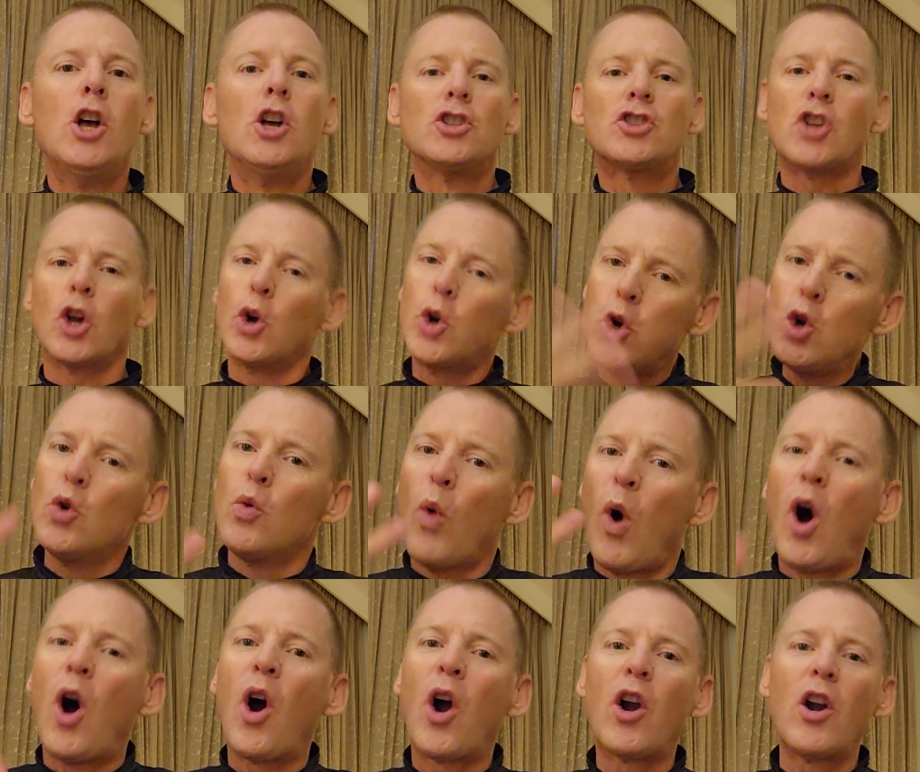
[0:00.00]
So who
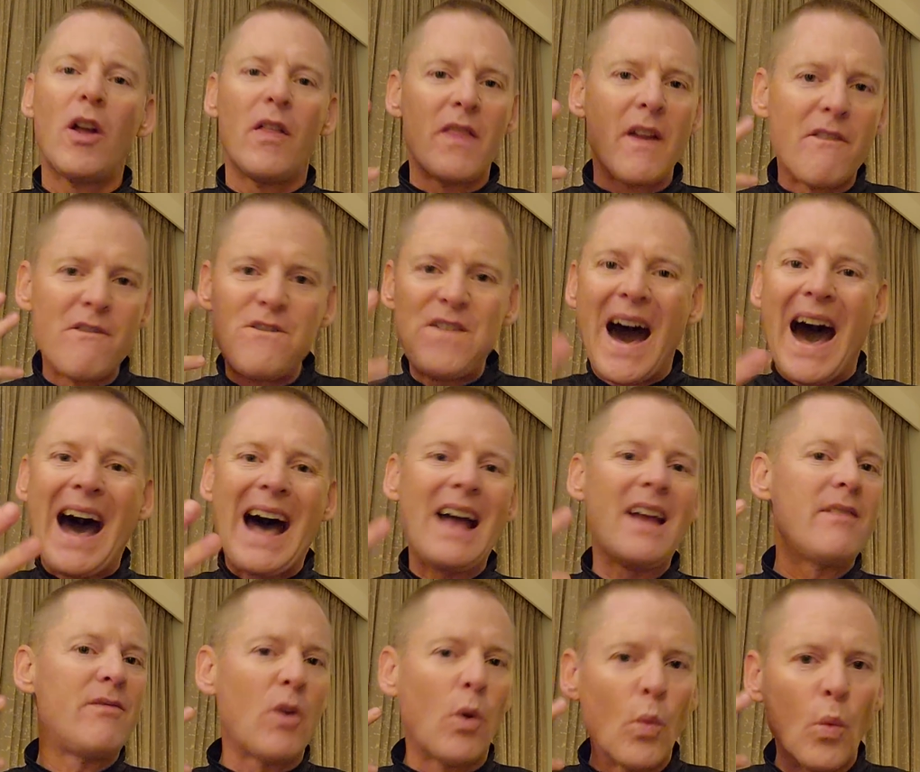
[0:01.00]
are the
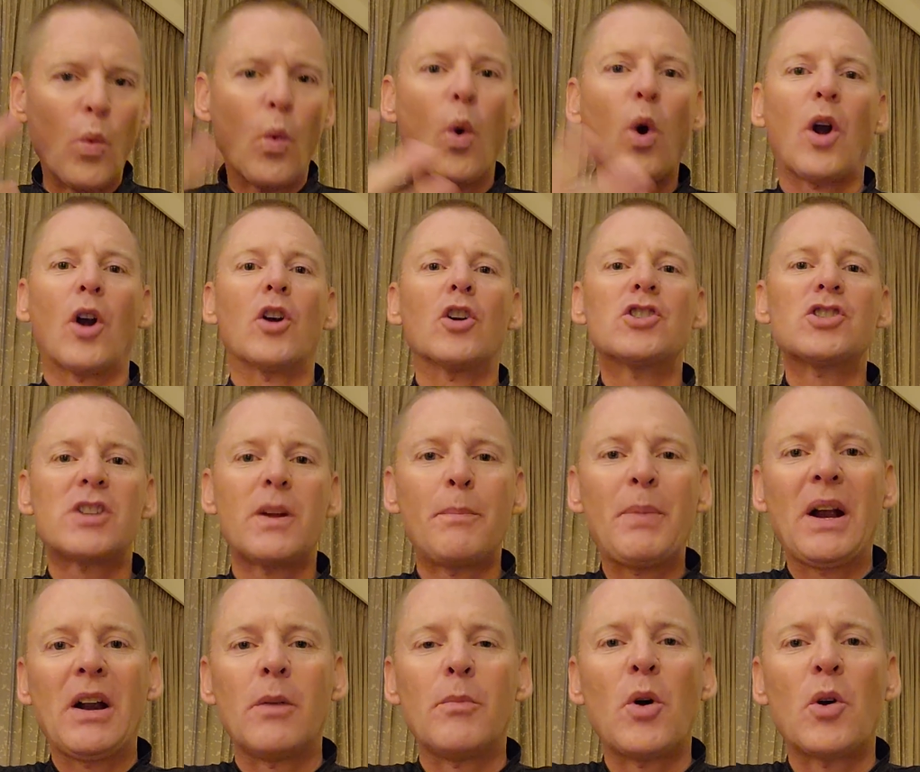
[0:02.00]
5 worst
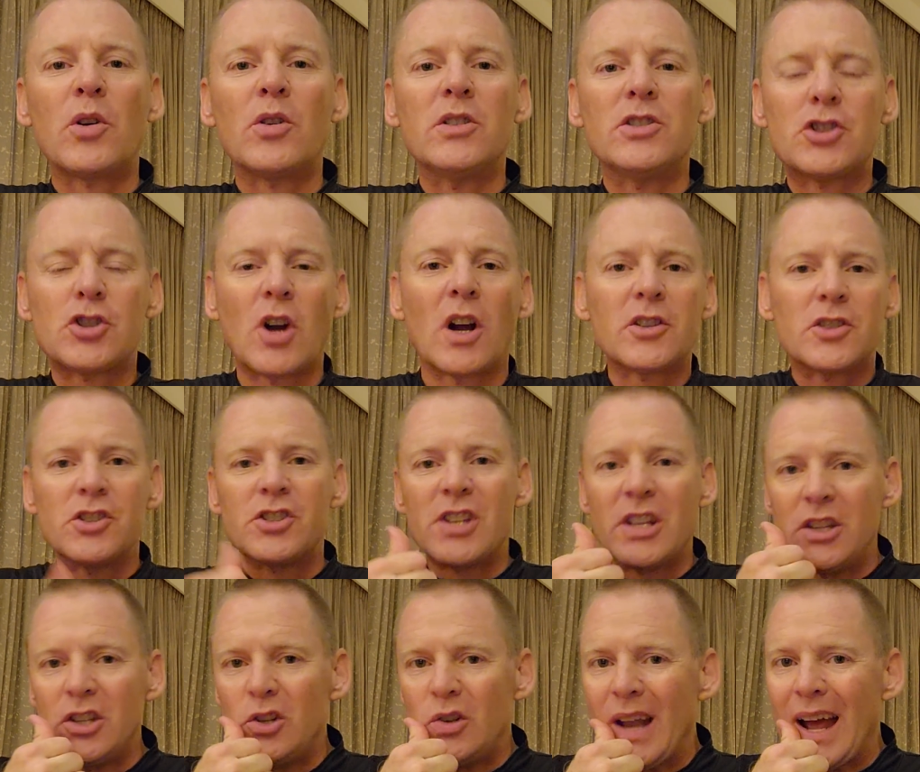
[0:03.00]
paramotor instructors
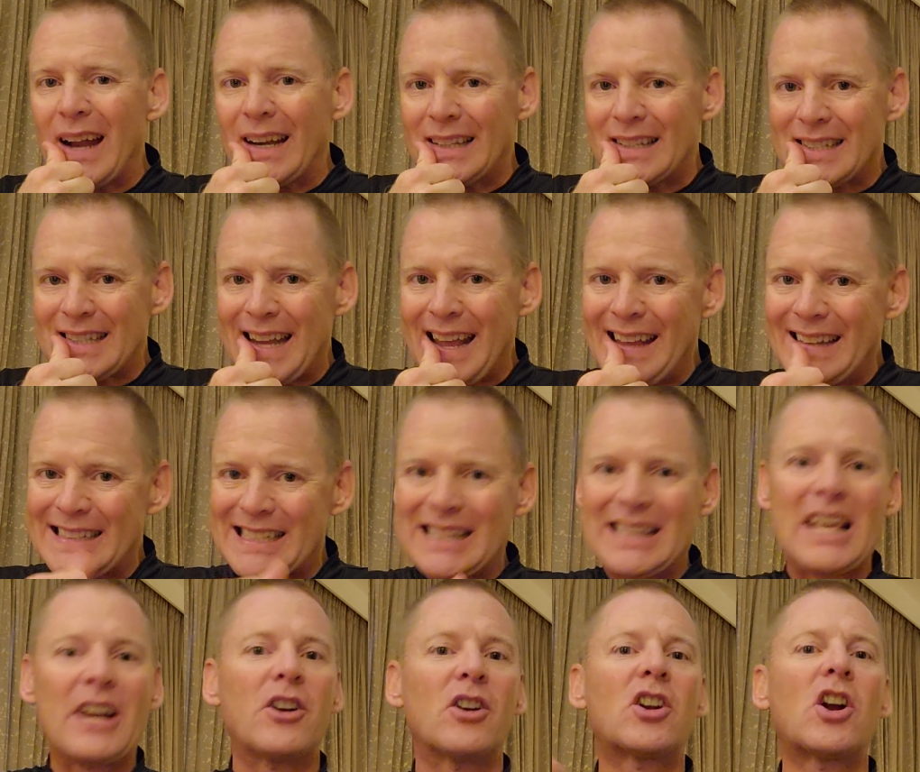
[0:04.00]
in the United States
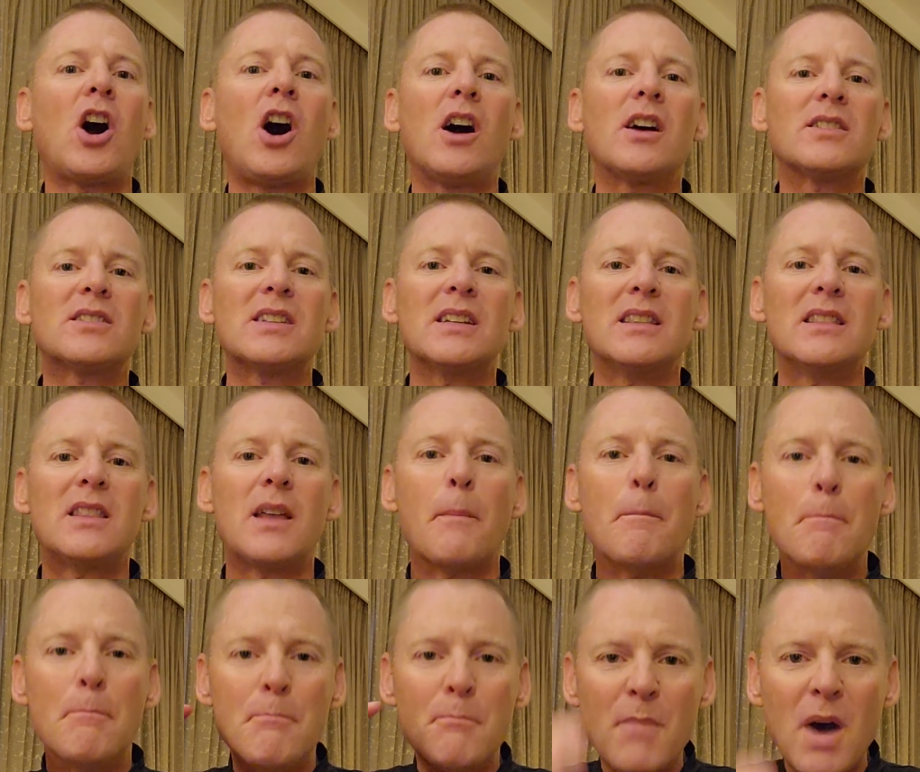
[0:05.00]
that are causing the
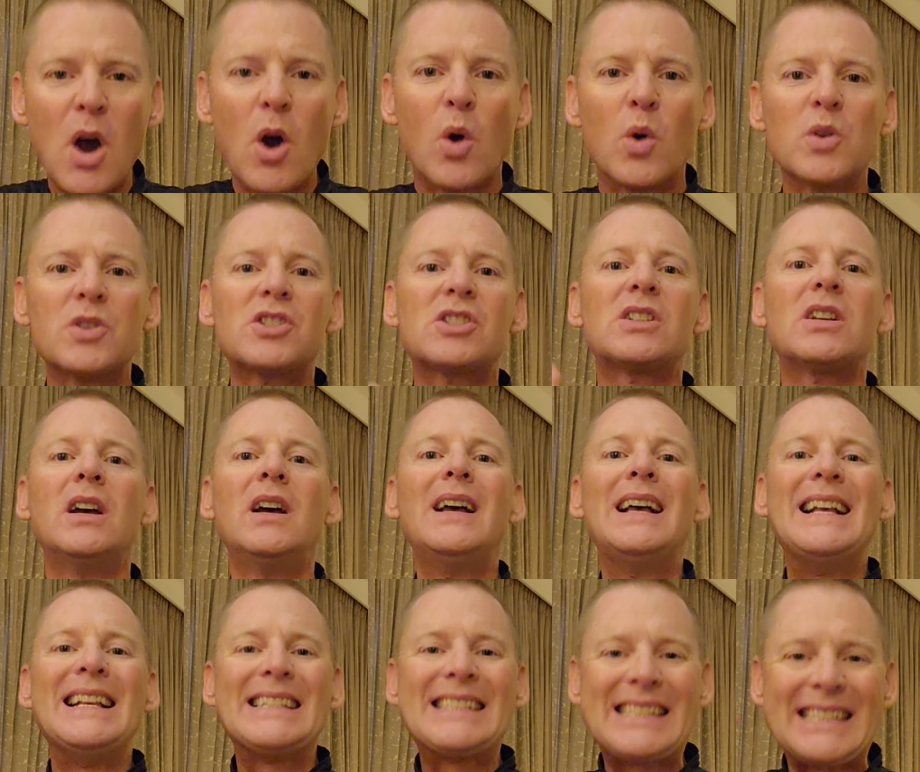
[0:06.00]
most
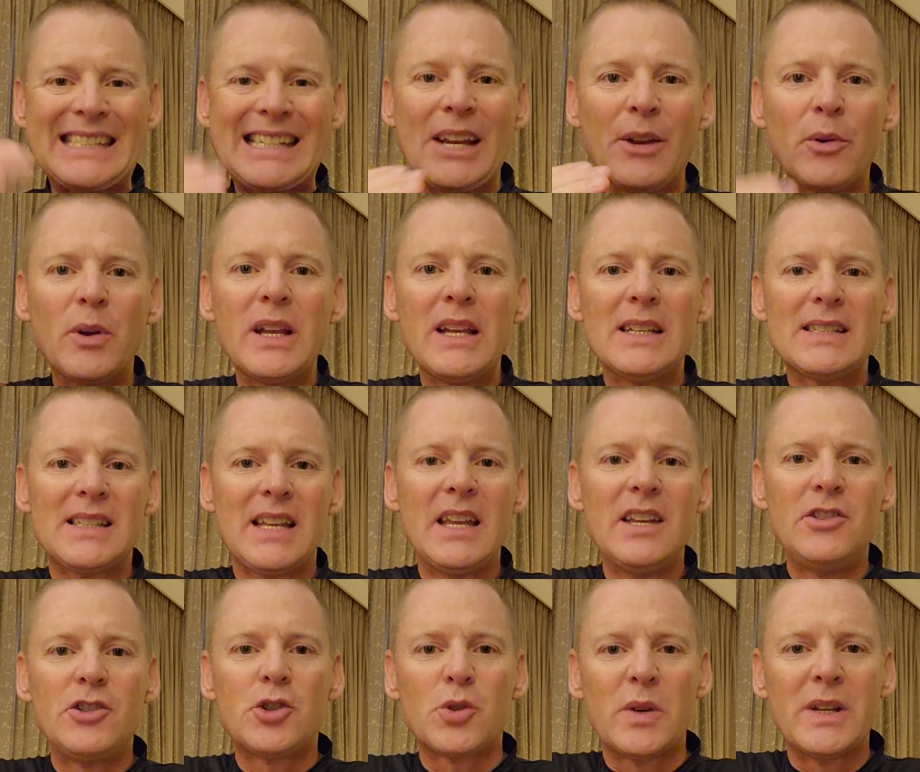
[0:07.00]
serious
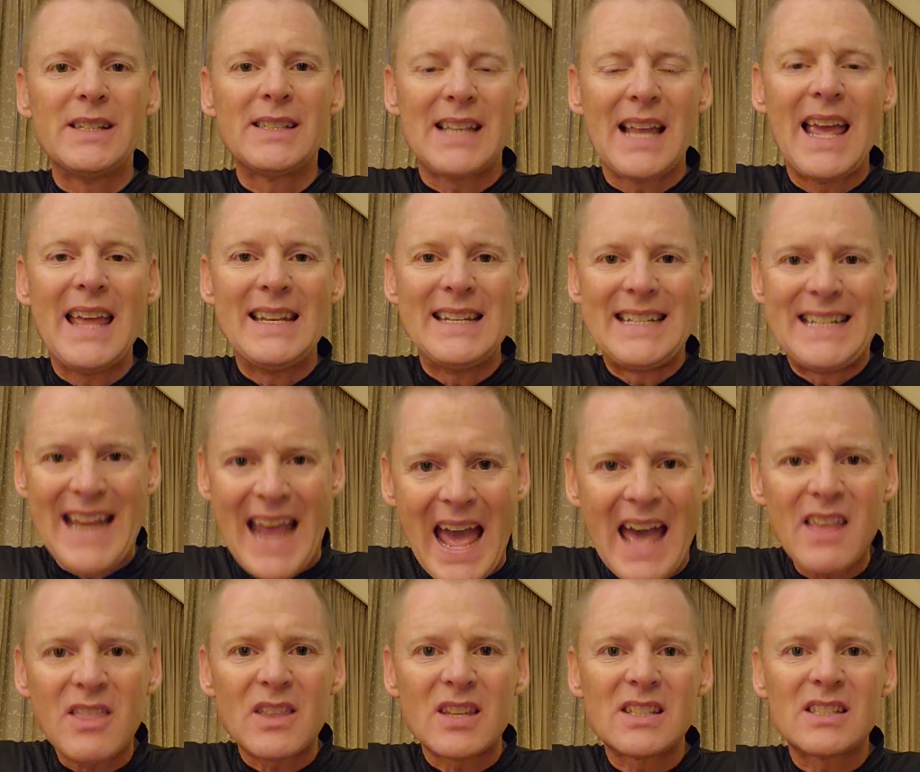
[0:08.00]
injuries and
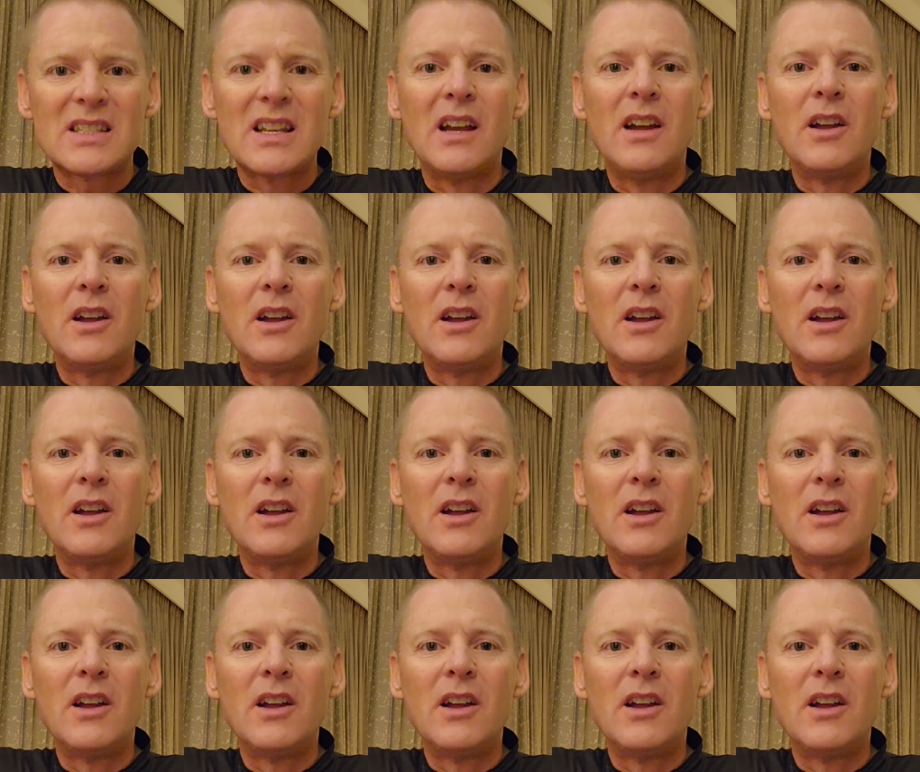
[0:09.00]
deaths